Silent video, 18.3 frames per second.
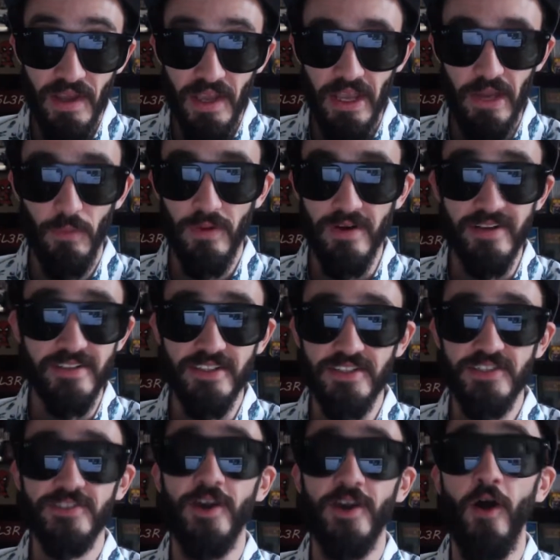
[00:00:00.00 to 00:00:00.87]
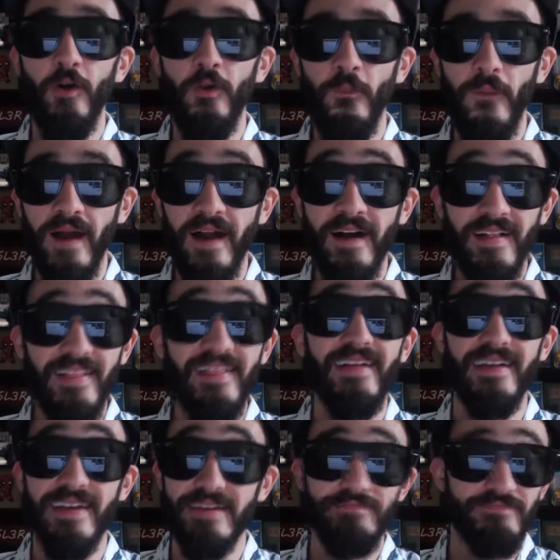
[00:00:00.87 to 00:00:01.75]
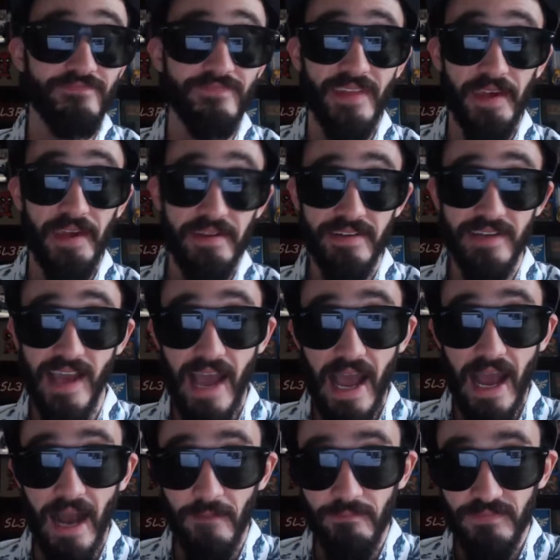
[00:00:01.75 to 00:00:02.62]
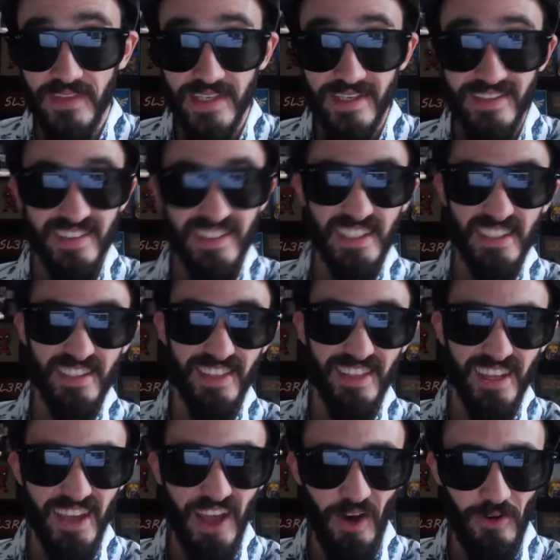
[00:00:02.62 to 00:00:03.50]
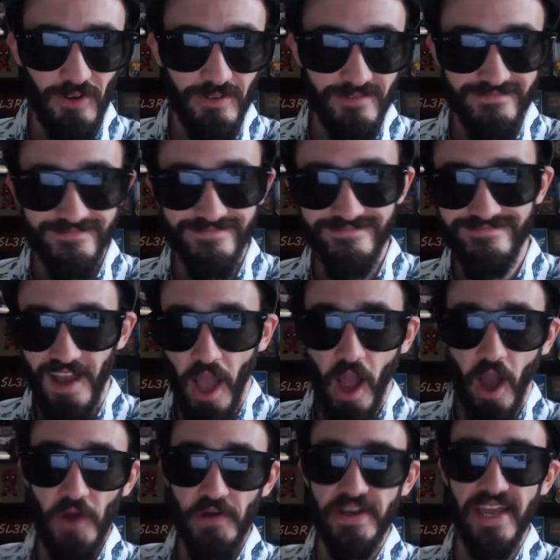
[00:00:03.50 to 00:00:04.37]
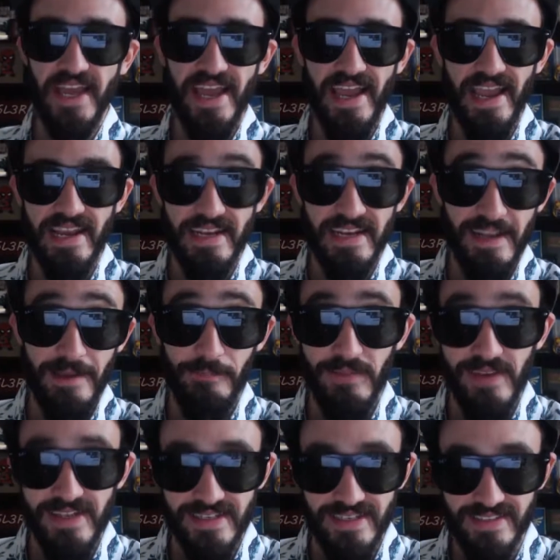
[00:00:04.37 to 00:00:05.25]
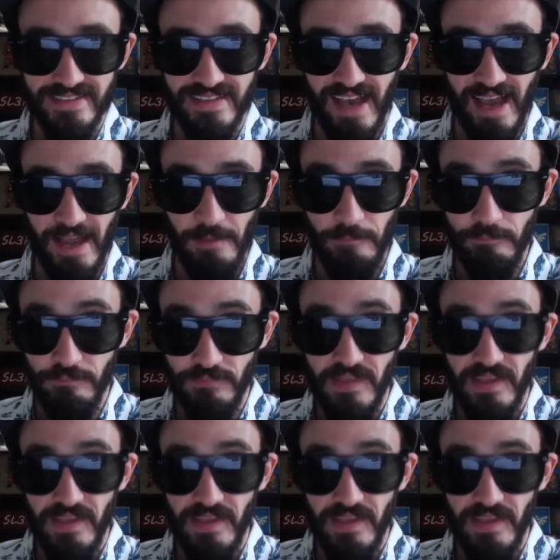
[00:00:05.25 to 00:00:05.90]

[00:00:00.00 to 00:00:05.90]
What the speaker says: It worked so well, and yeah, Lee's the GOAT. Okay, nitpicking time.